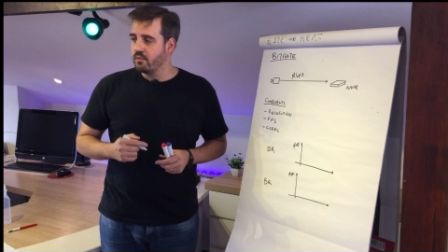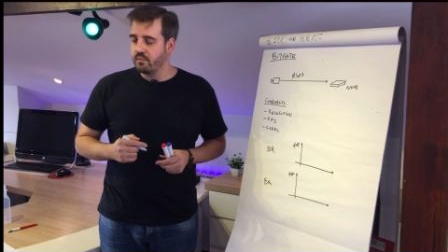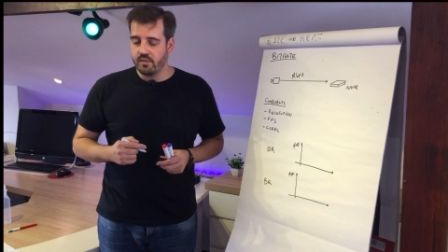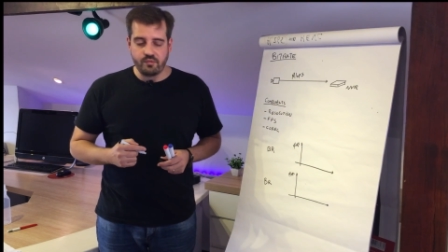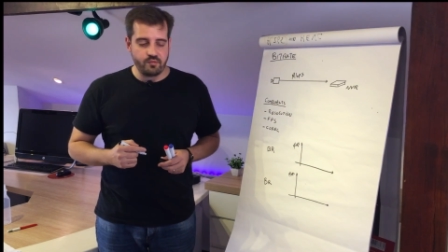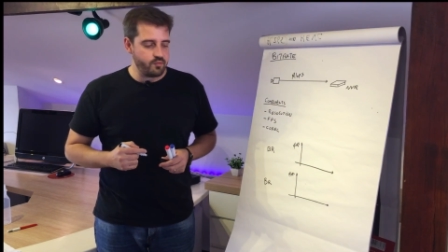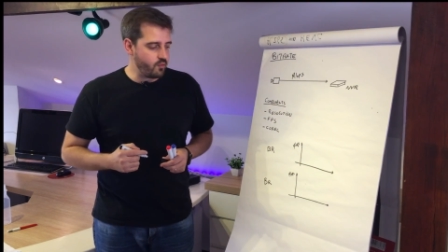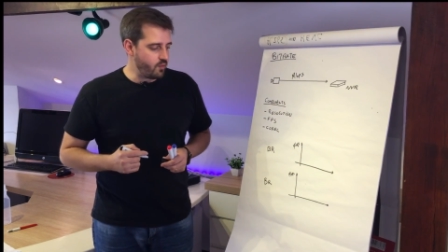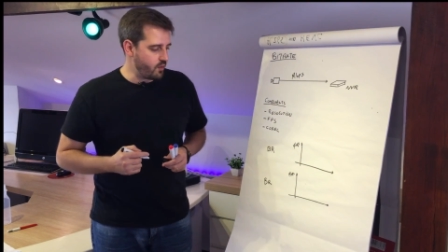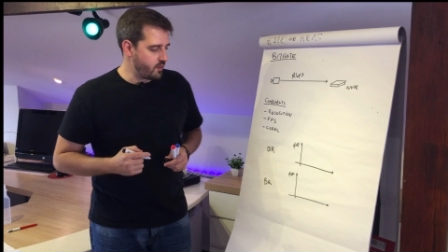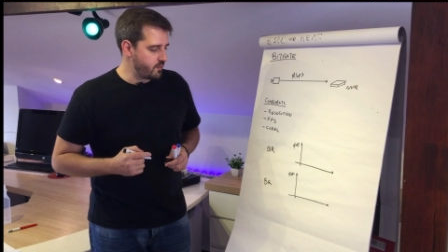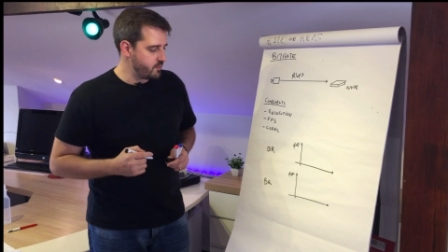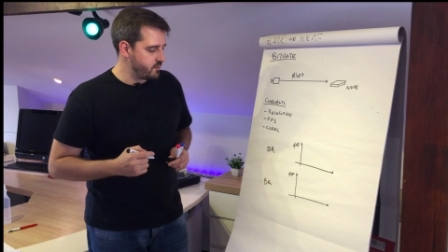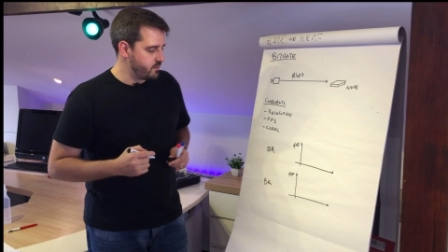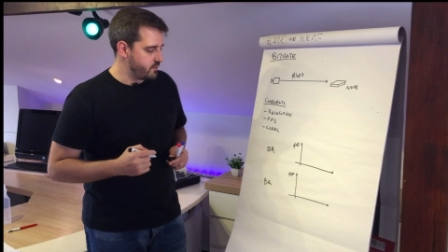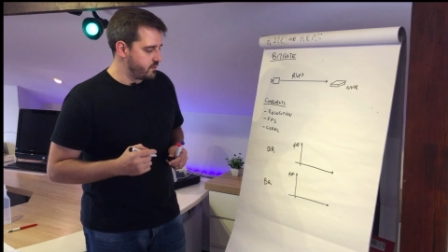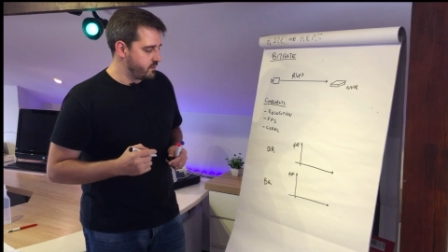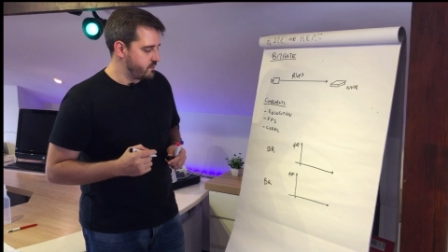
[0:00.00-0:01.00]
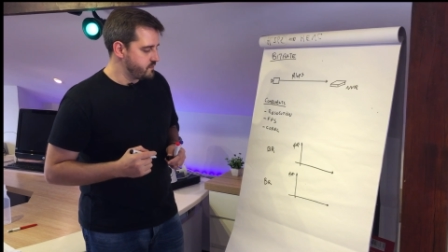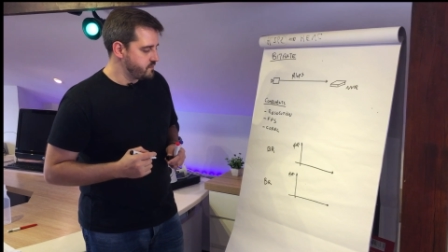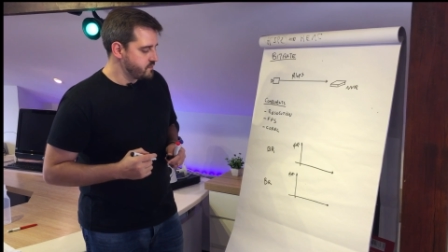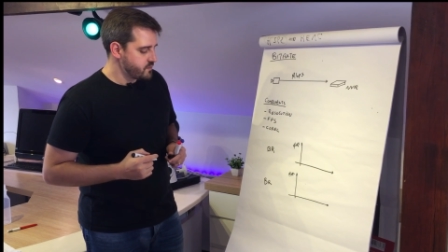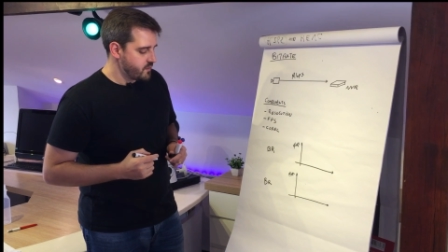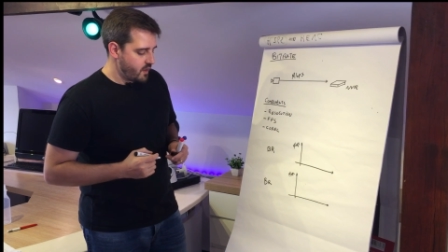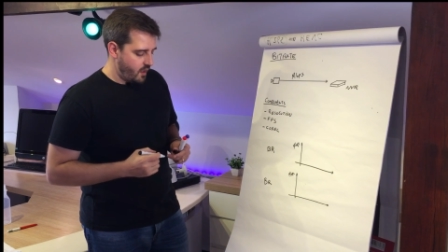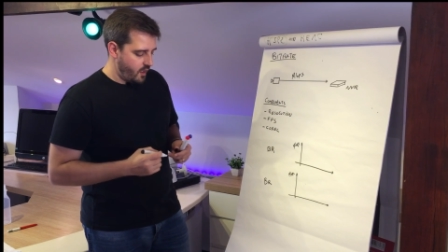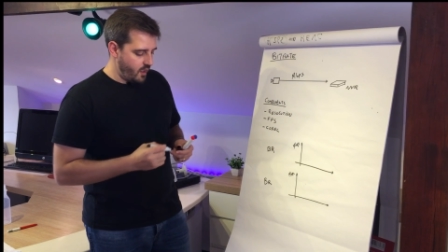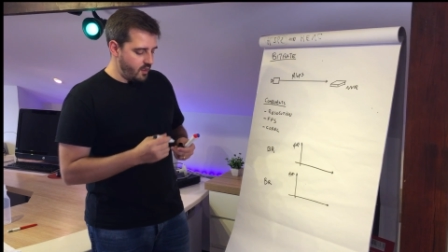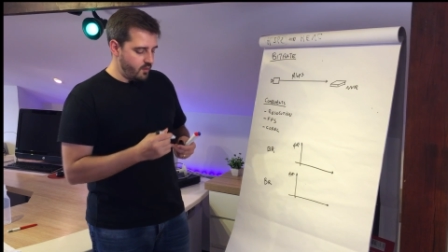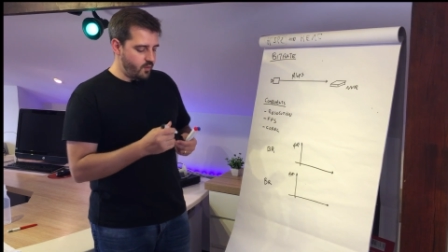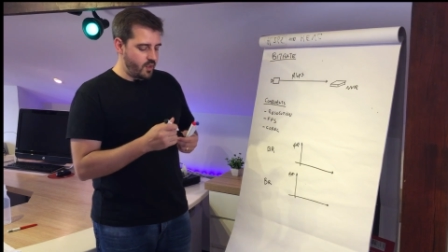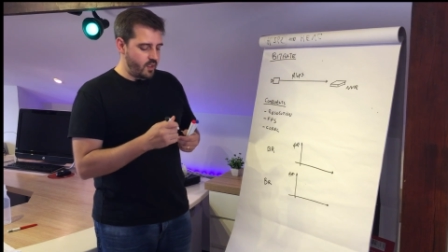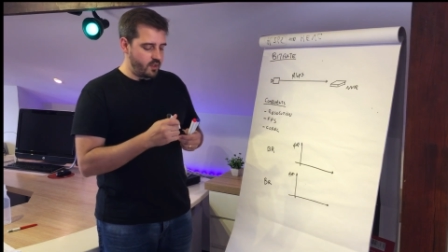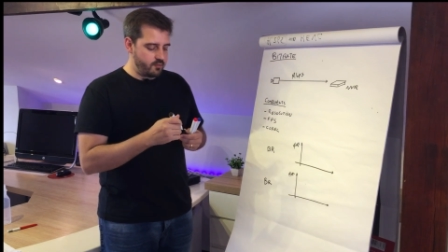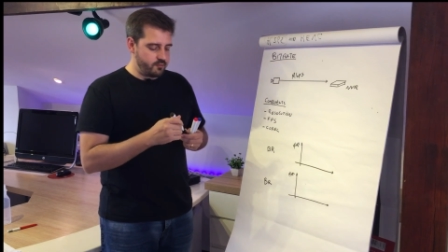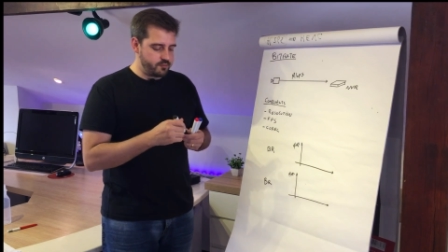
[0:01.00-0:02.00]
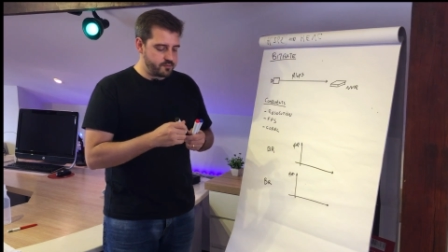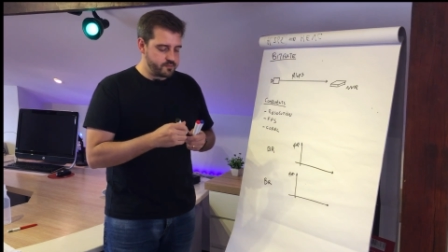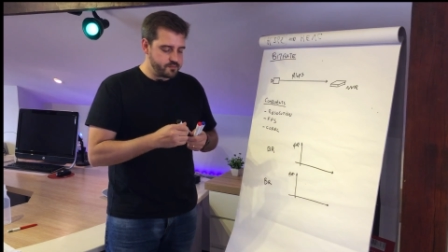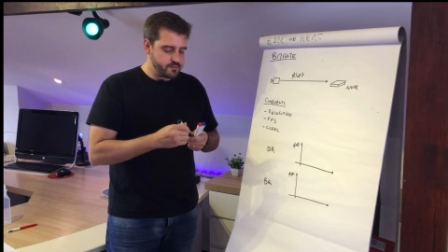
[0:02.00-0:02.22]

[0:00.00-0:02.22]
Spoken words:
before. And we have